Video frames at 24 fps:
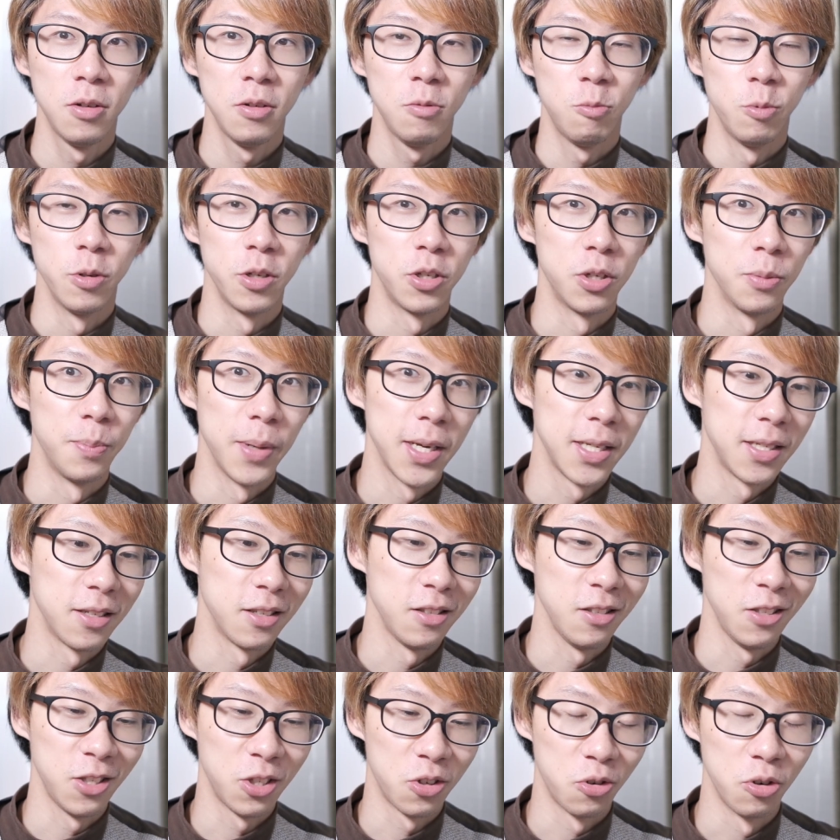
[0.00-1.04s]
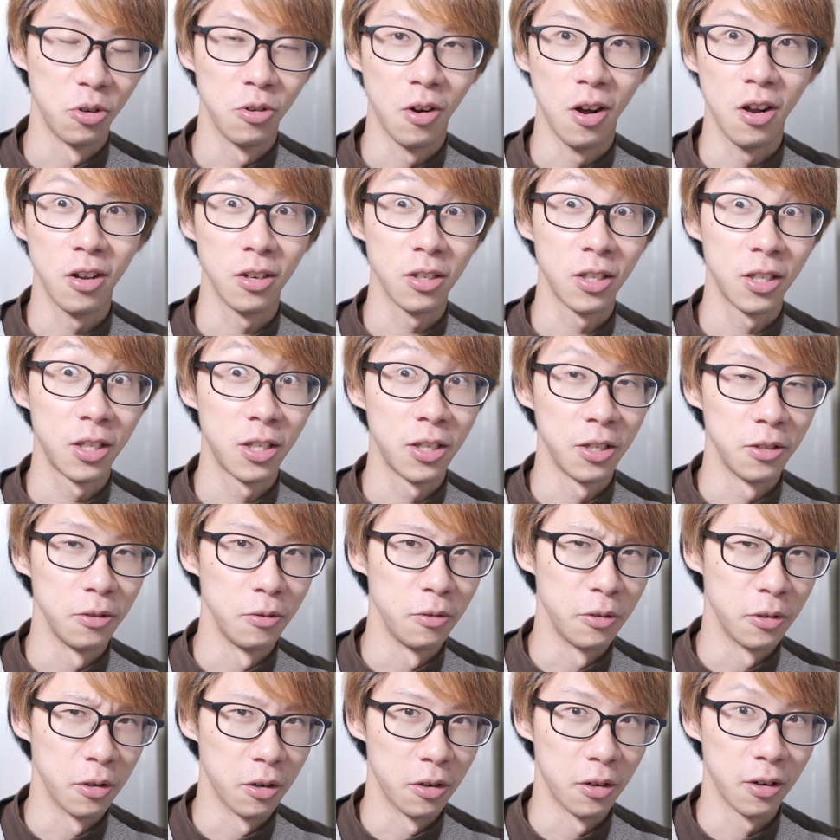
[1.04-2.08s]
which you basically screw
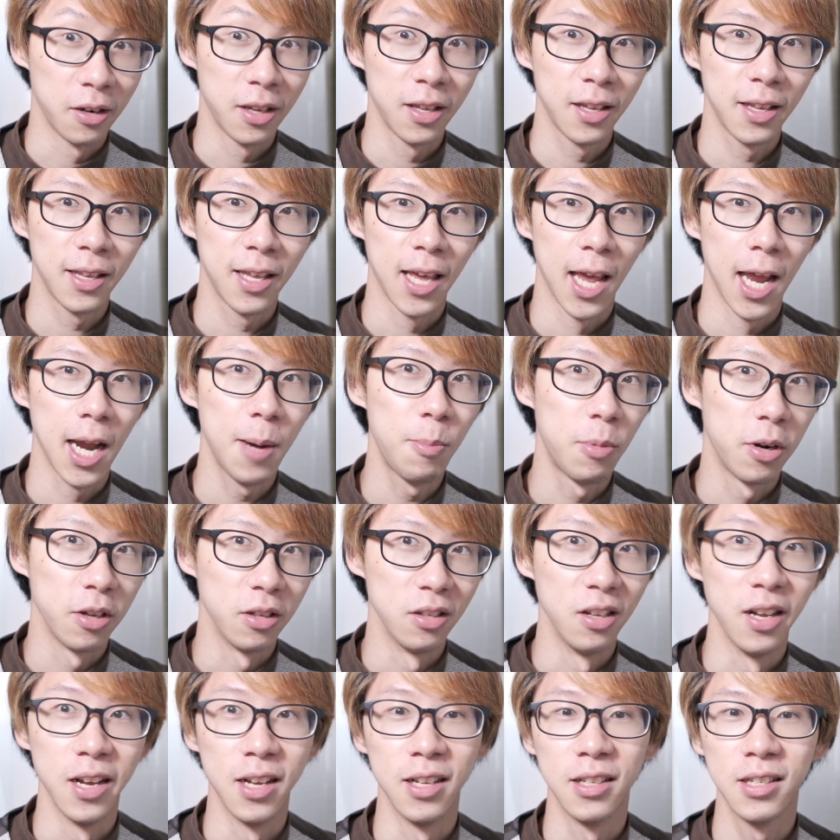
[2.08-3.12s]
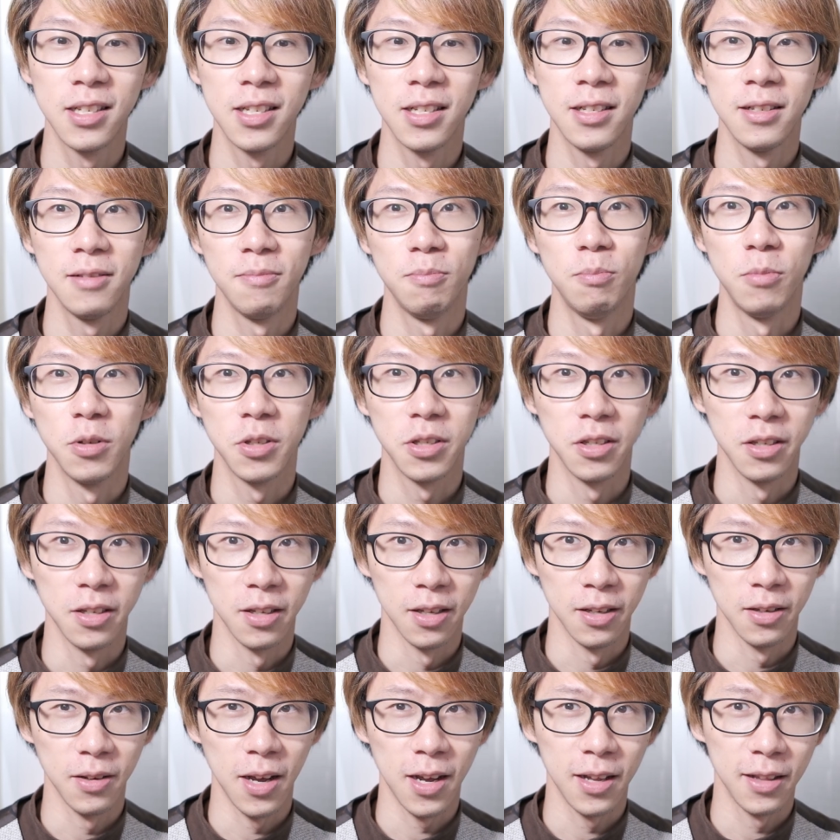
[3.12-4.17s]
onto your camera lens.
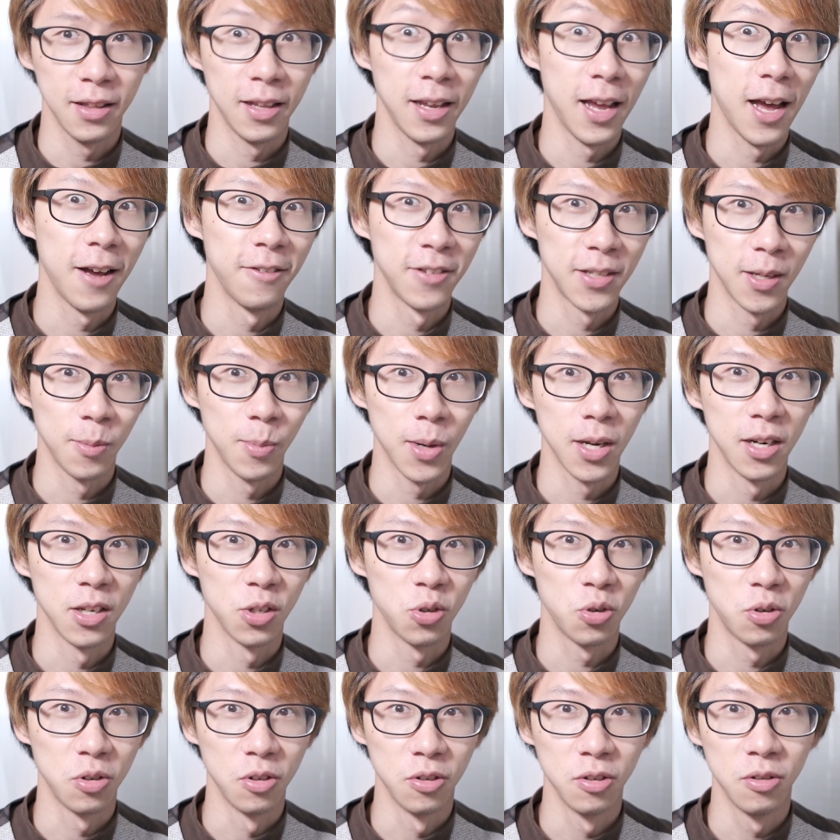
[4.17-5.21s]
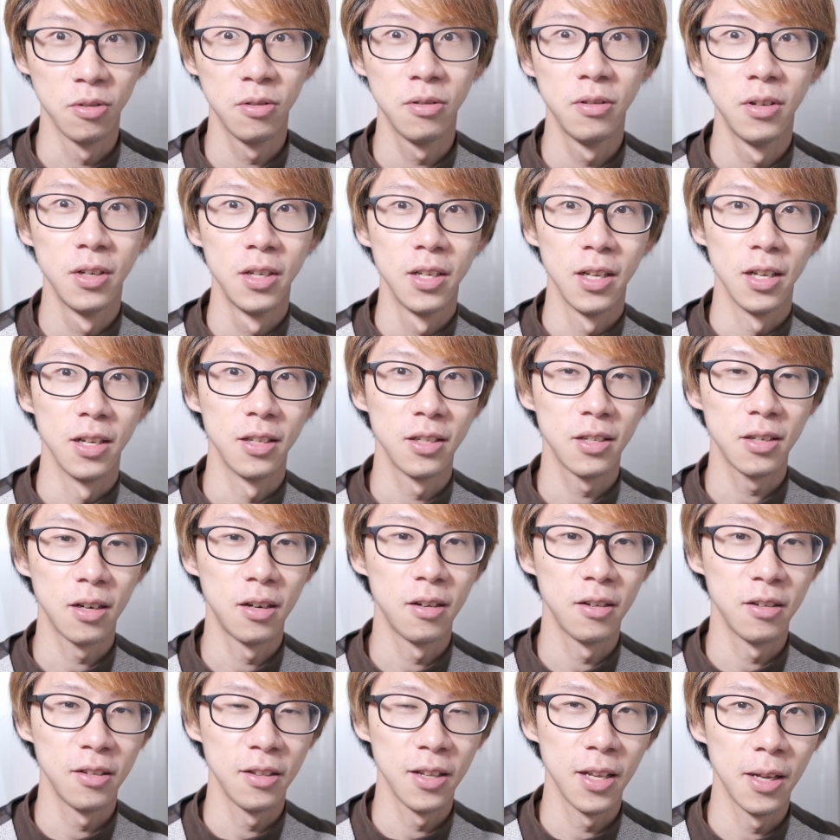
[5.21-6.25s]
Mostly they have some kind of screw
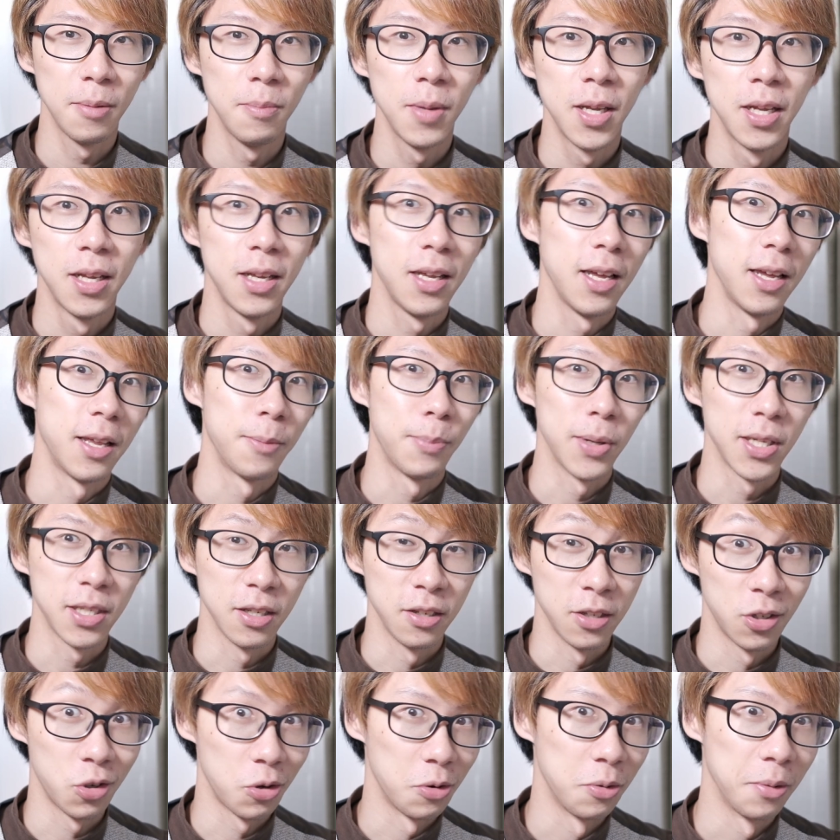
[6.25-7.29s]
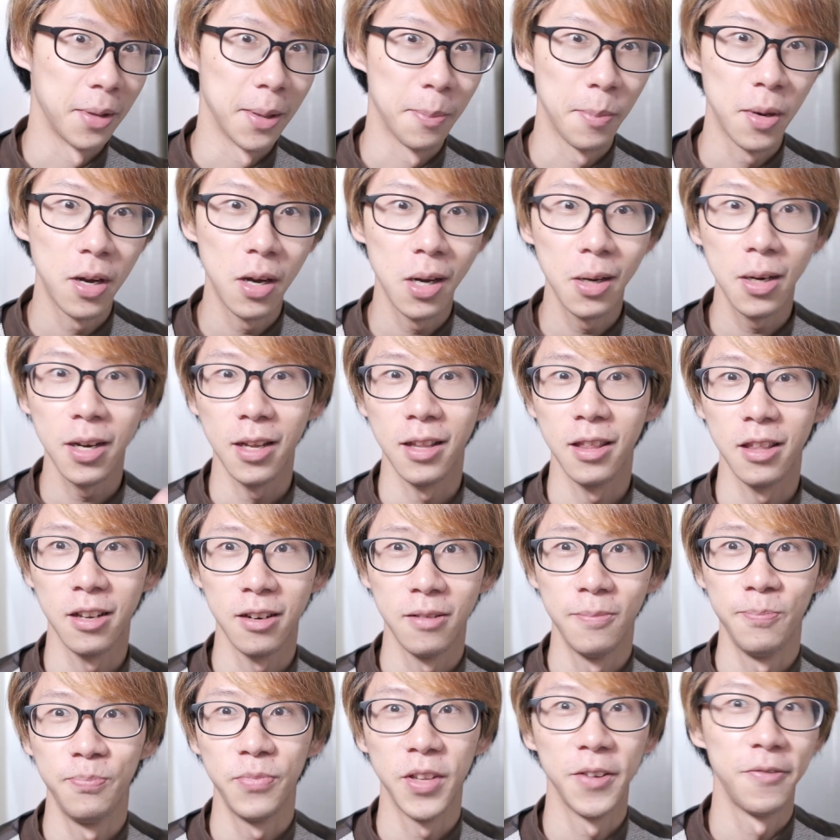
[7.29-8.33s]
installed in them and you basically screw them on.
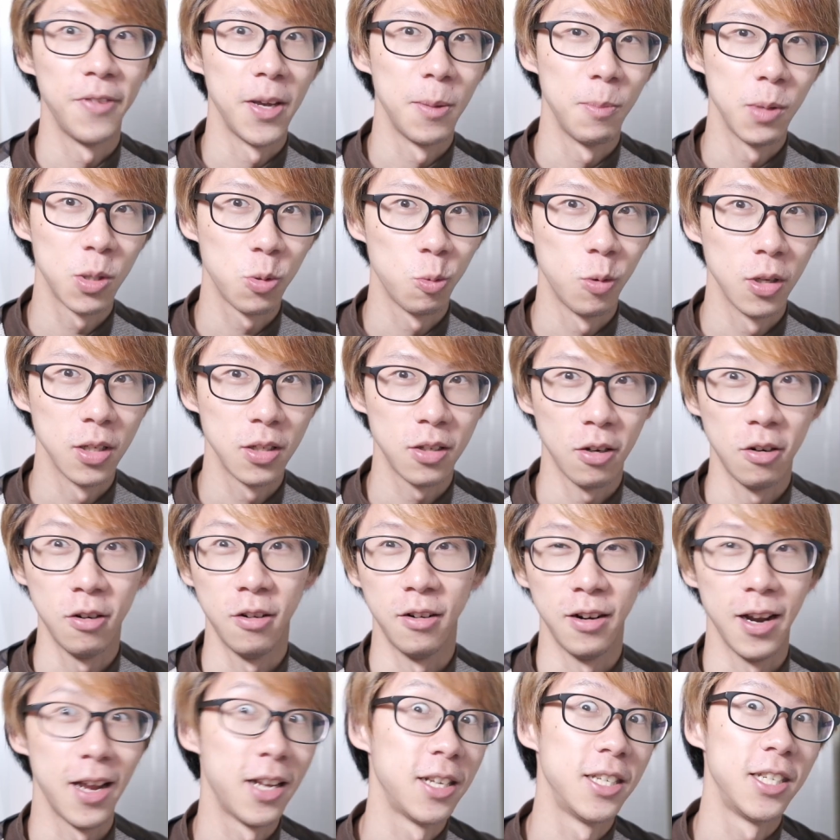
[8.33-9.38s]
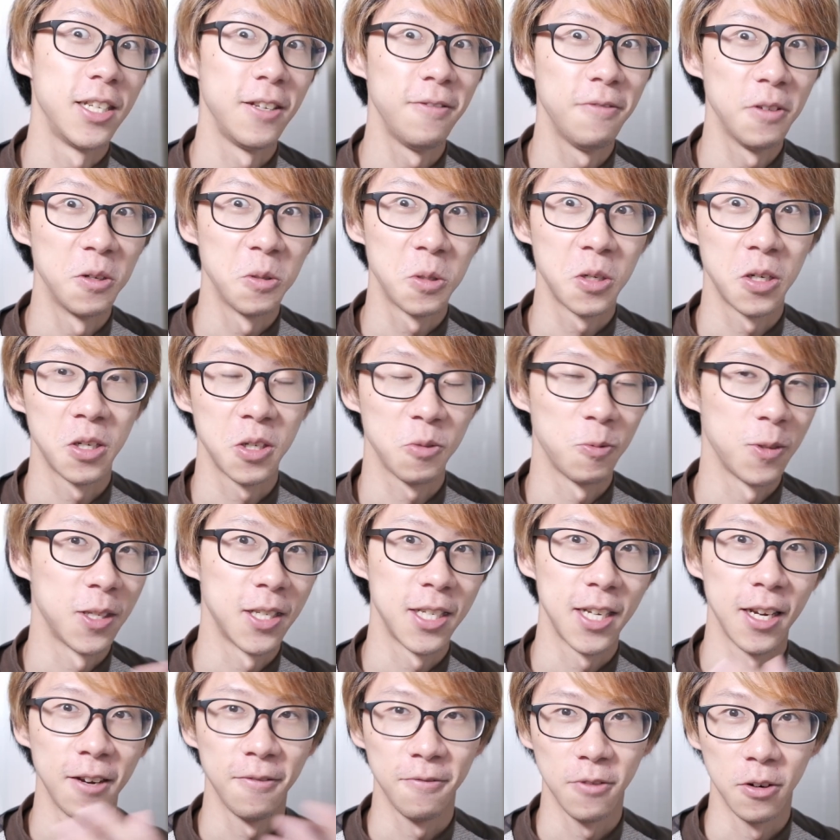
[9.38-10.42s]
The famous ones are ND filters, which
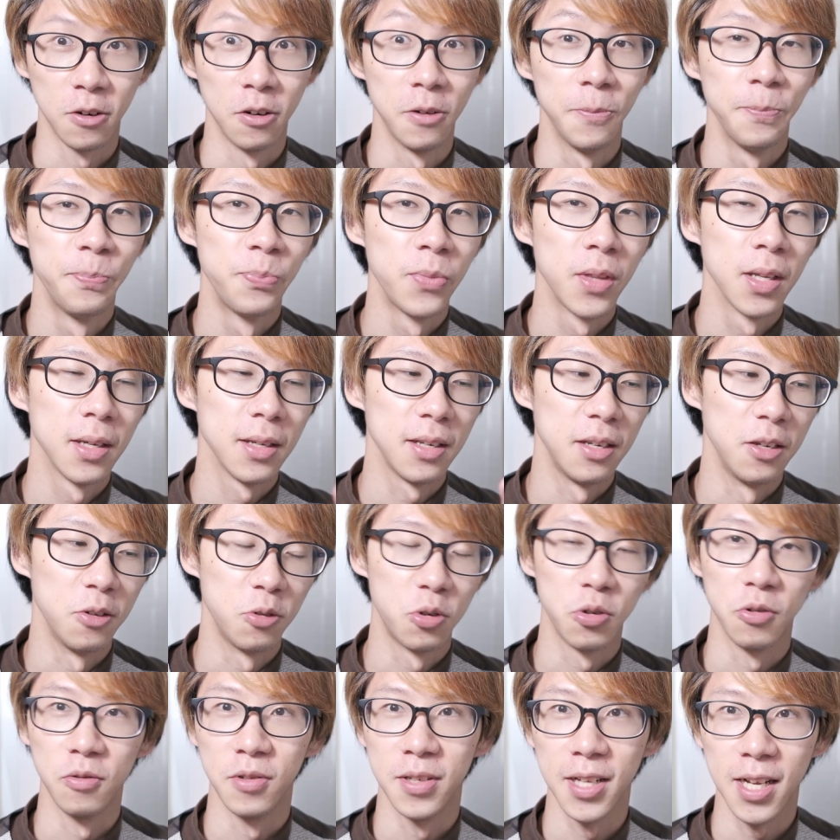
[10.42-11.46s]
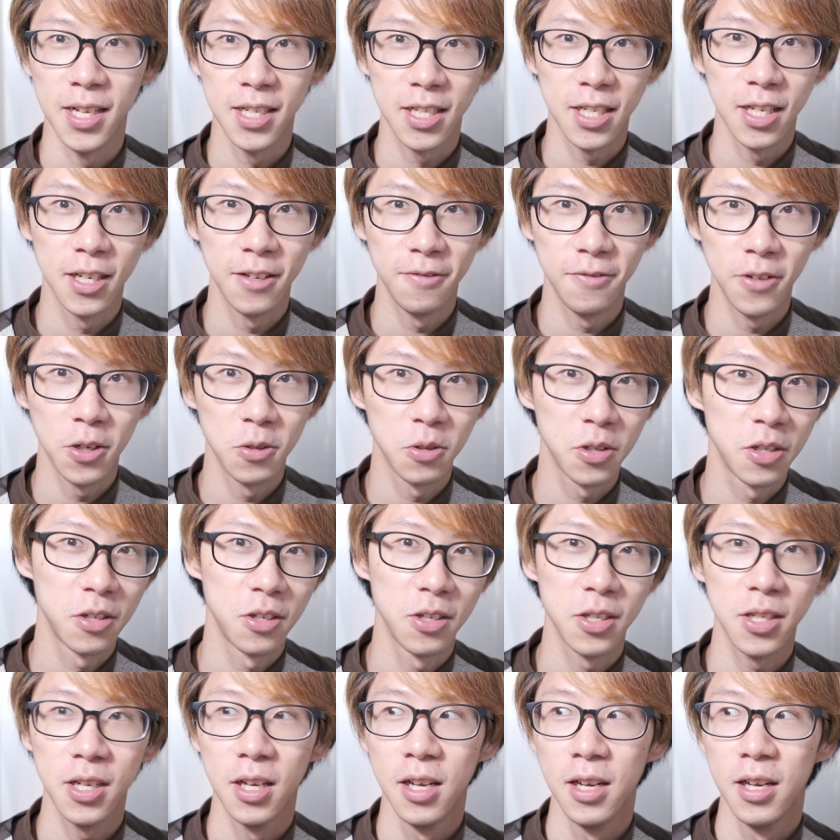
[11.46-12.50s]
stand for neutral density
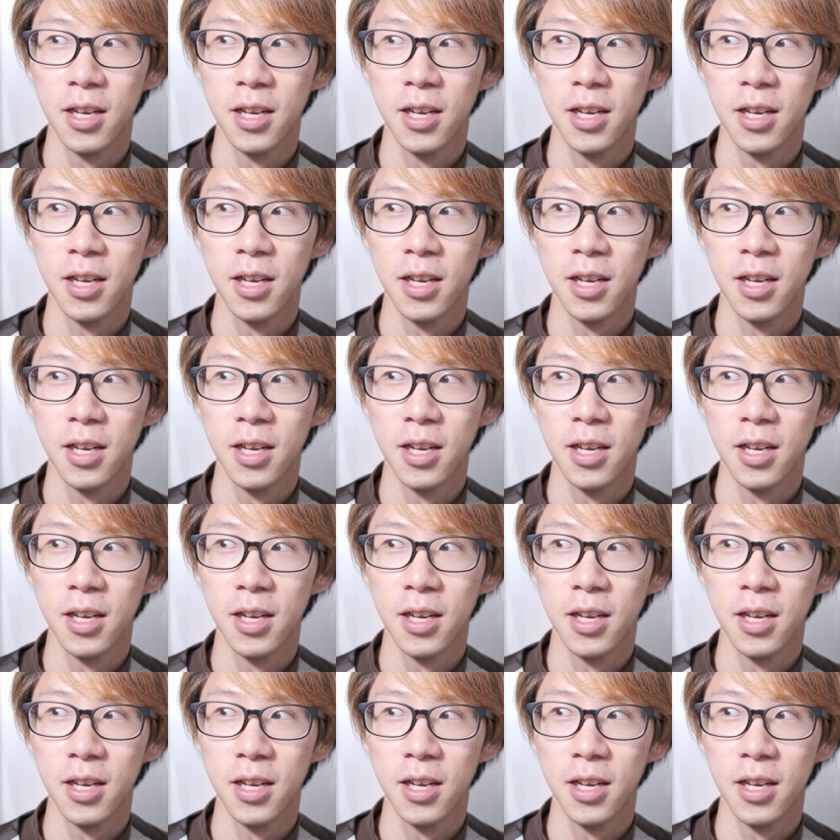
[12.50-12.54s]
filters,